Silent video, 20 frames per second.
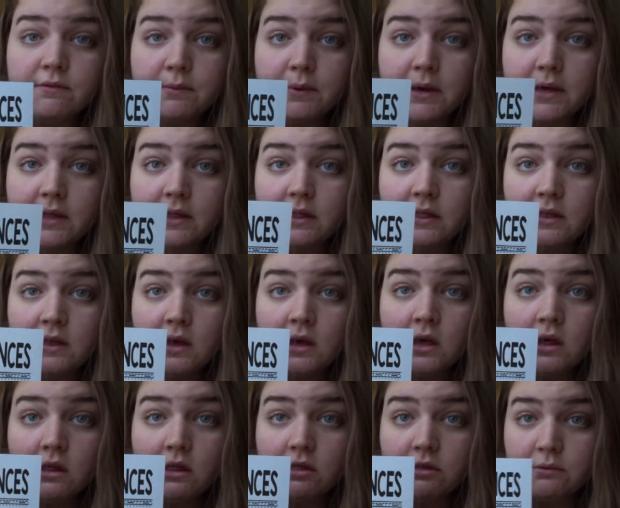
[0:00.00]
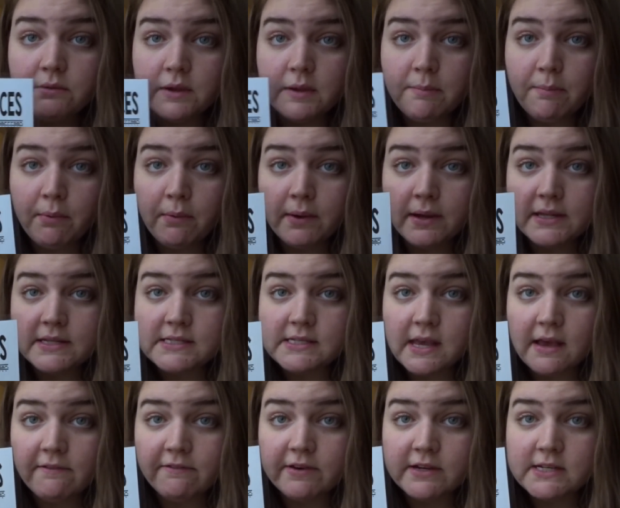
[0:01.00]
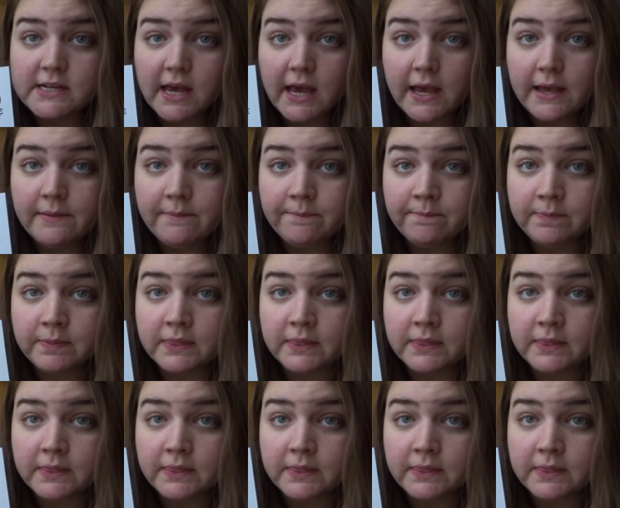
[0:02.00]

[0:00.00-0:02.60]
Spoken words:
with 3 points every day,